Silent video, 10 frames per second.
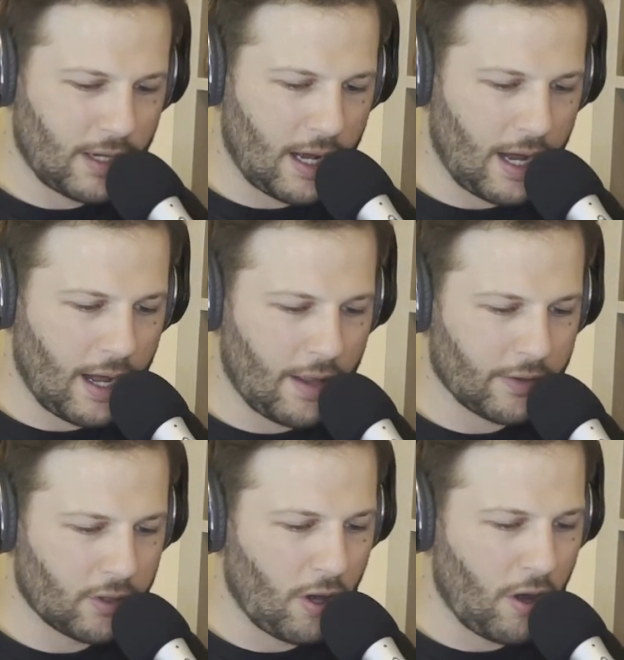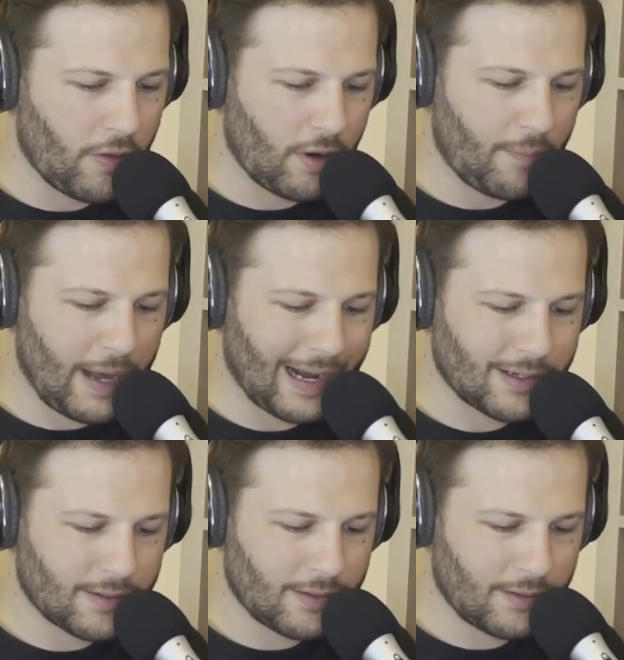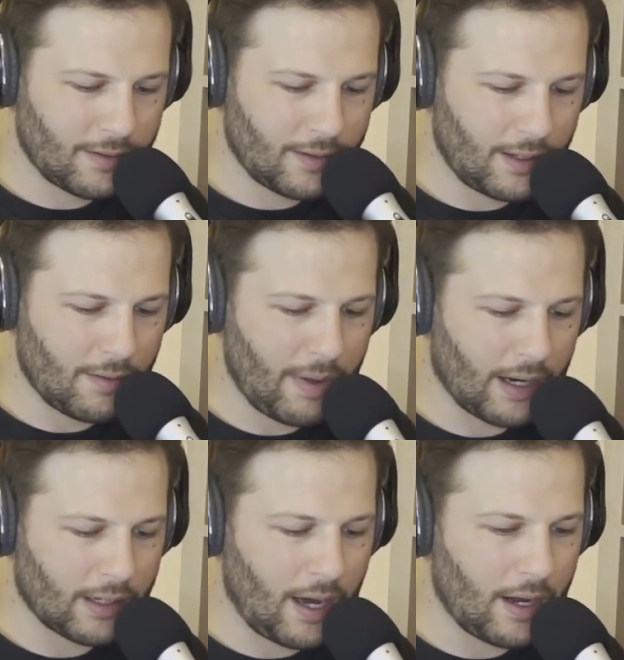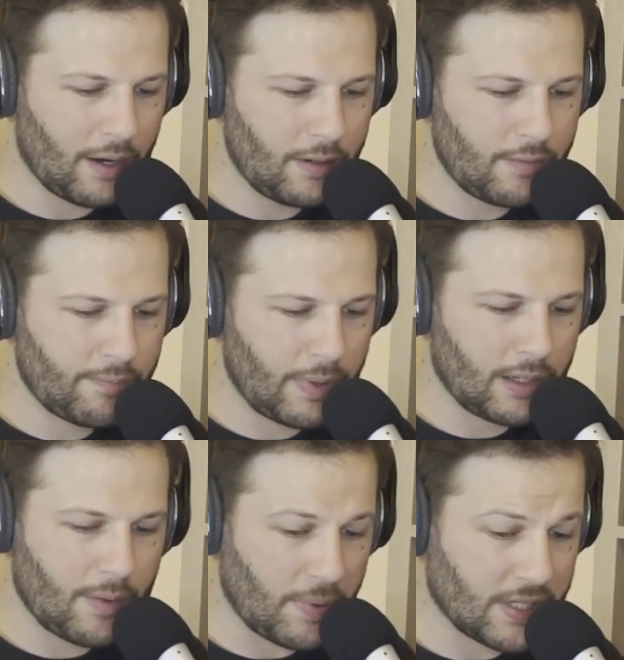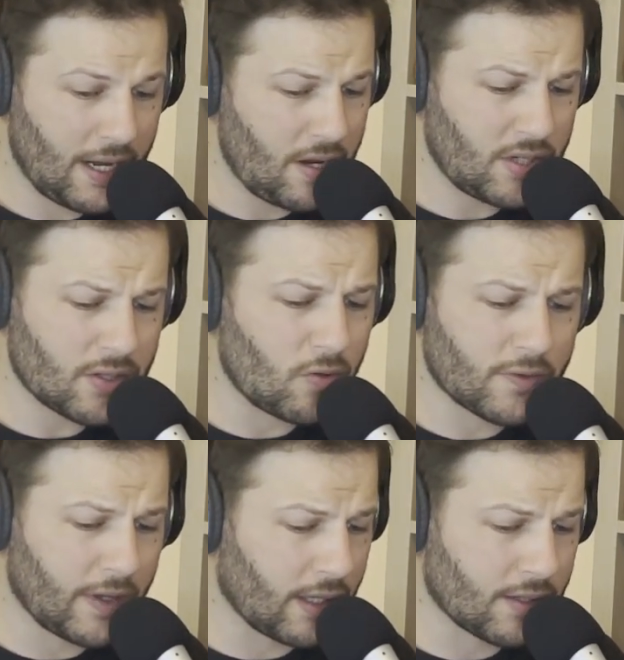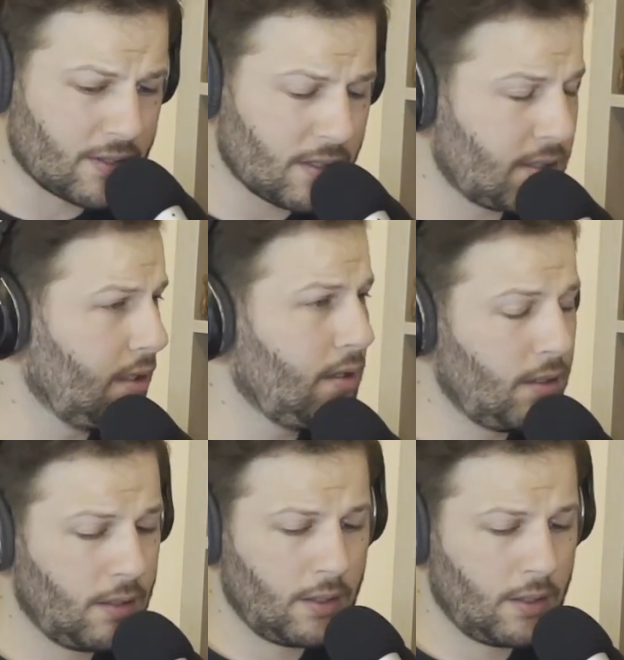the girl that I backed in the Manicato, Bella Nipotina. She's awfully consistent.